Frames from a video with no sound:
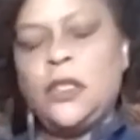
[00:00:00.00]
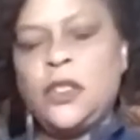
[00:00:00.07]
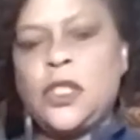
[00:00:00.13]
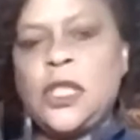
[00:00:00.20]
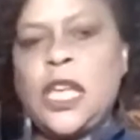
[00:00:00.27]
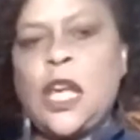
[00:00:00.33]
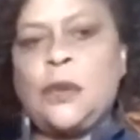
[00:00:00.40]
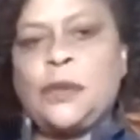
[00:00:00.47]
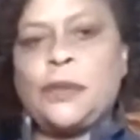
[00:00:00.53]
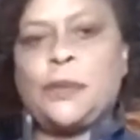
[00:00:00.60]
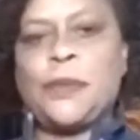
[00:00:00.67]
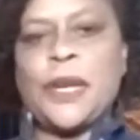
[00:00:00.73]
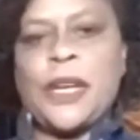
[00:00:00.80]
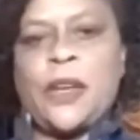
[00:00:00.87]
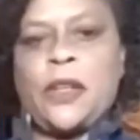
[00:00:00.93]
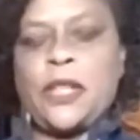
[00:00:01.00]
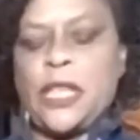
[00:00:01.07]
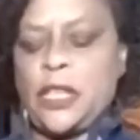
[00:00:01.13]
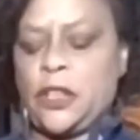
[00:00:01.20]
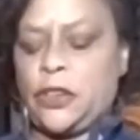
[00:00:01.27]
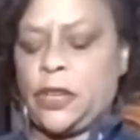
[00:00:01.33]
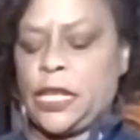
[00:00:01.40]
Just helps bring all the
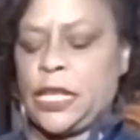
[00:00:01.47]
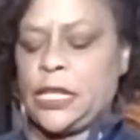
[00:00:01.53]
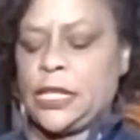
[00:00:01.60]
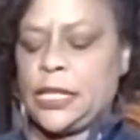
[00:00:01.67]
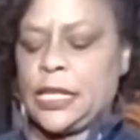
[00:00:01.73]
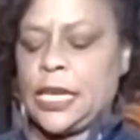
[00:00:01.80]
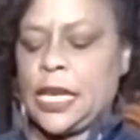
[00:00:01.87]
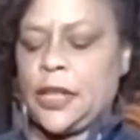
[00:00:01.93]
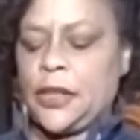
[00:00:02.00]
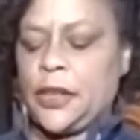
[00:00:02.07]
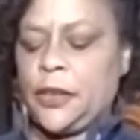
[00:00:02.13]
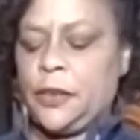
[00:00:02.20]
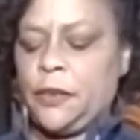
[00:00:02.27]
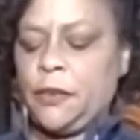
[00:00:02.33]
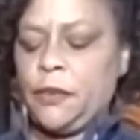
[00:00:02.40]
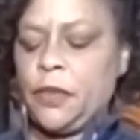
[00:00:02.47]
ingredients together.